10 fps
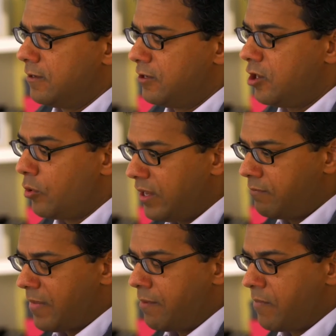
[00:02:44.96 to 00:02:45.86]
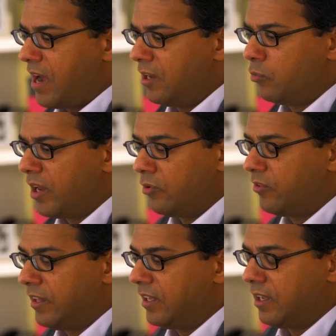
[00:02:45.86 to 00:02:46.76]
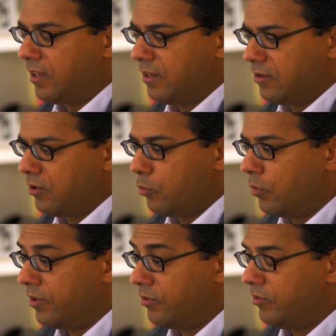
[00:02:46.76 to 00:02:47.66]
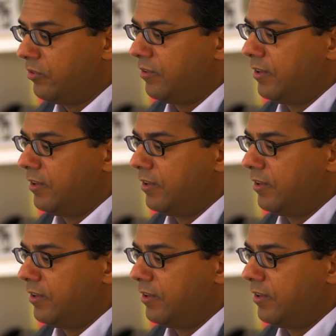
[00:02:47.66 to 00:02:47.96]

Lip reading: You know, in my mind, what I was thinking was